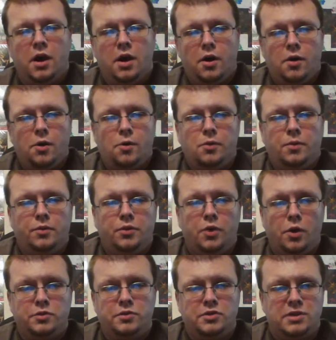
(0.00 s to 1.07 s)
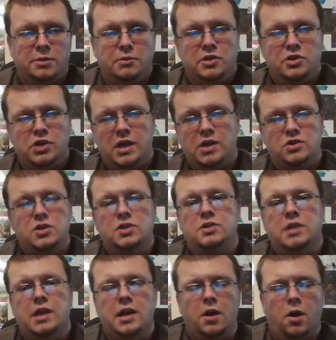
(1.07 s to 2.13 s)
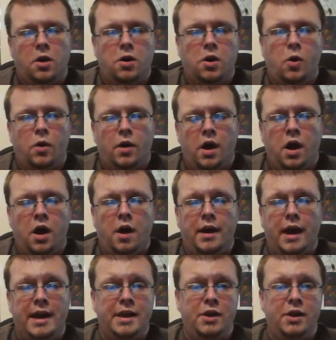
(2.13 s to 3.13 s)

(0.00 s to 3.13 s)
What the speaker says: So those are some of the changes that are going on.